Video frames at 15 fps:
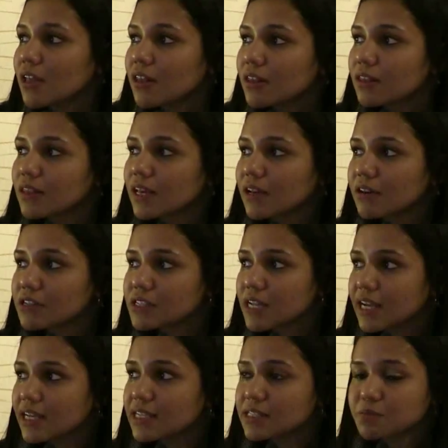Their
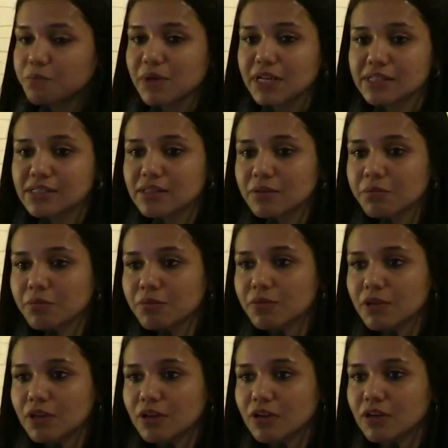size makes them
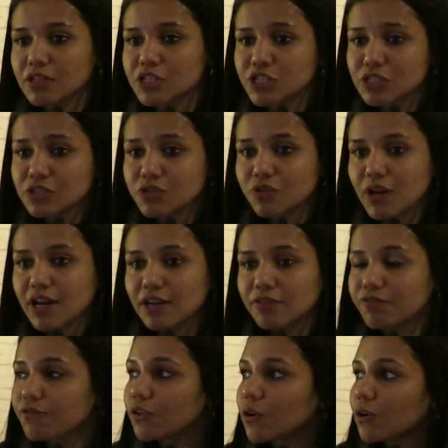just right
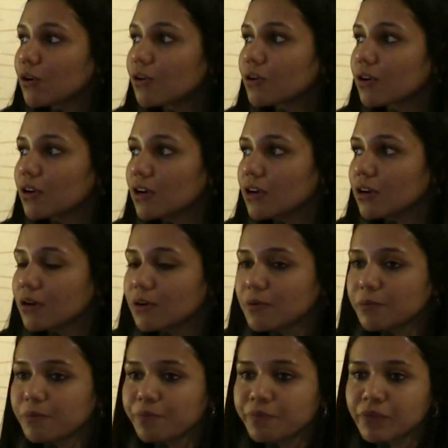for
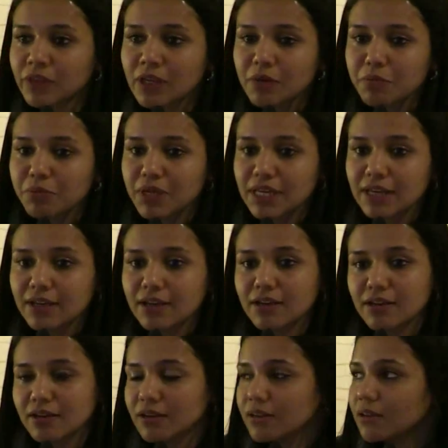being
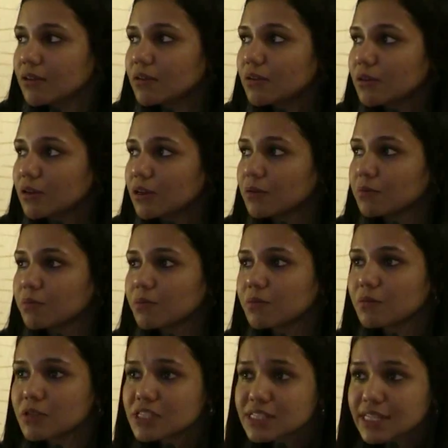
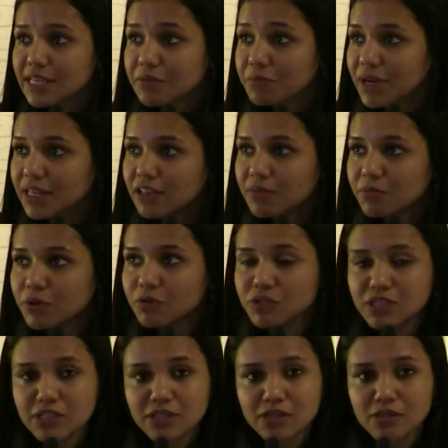seen by the immune
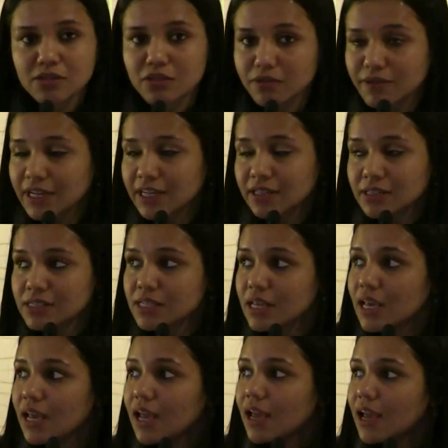surveillance,
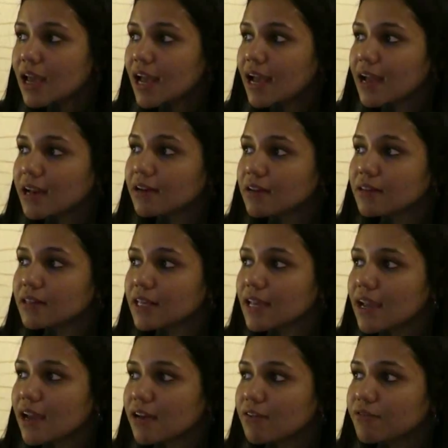and they
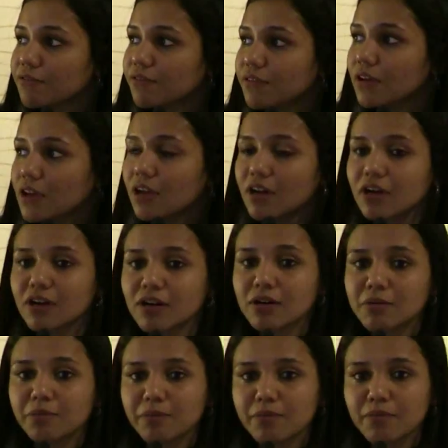have
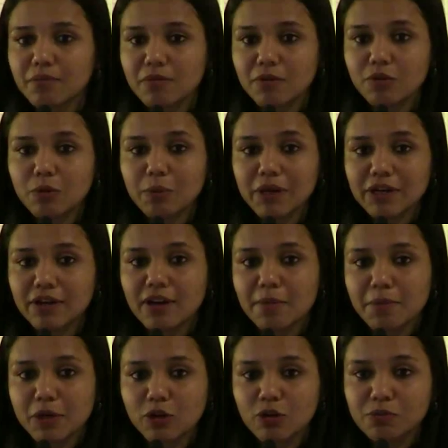repeated
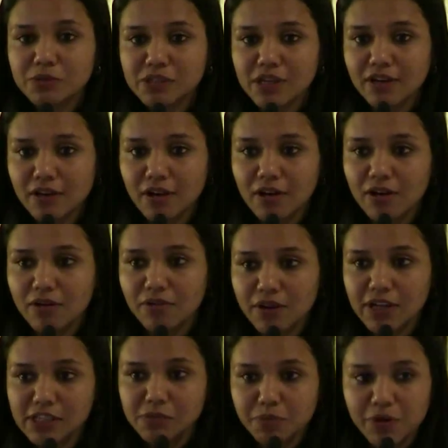epitopes that are
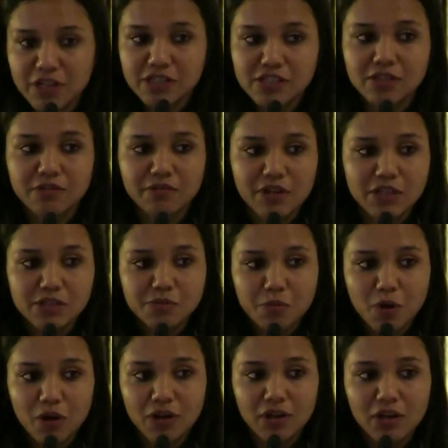expressed in a very
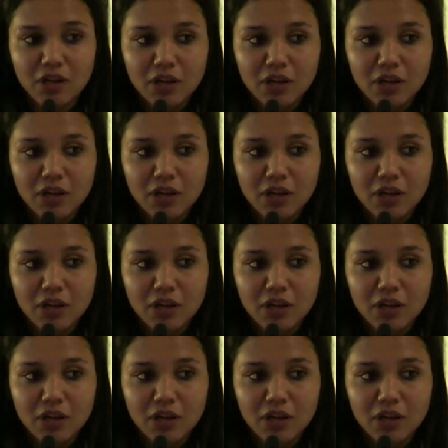small